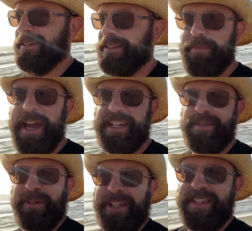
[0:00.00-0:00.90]
the
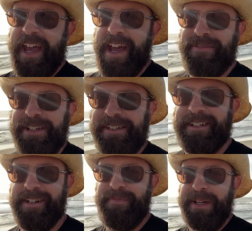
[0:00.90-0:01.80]
maximalist halving
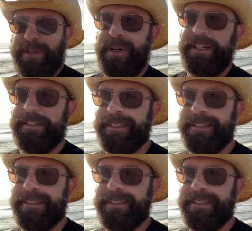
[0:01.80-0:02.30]
of Bitcoin.